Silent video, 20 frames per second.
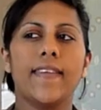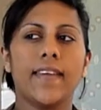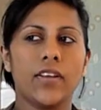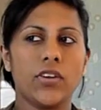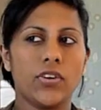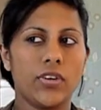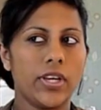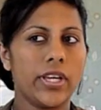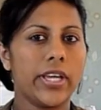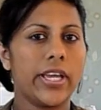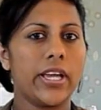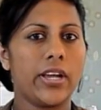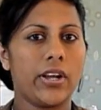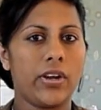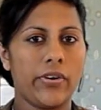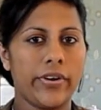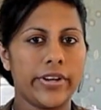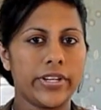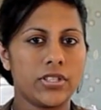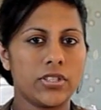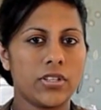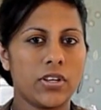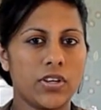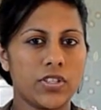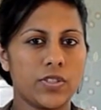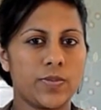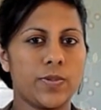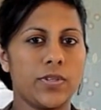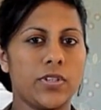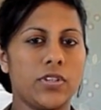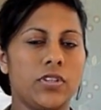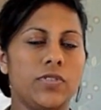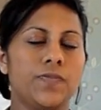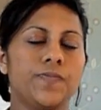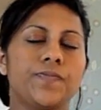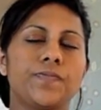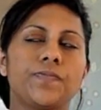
then you can get going to the hospital.